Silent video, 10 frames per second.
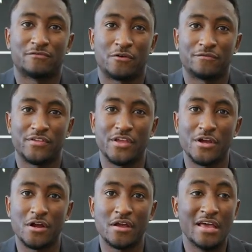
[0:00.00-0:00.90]
phone of the
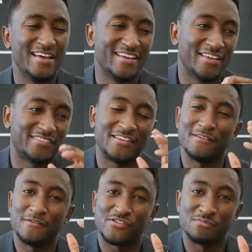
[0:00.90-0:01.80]
year. You
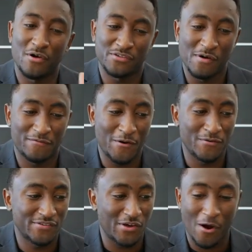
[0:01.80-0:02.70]
see, small
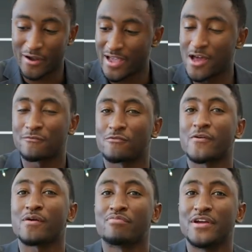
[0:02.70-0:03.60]
smartphones are kind of a
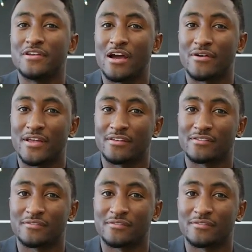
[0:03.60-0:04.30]
rare breed nowadays.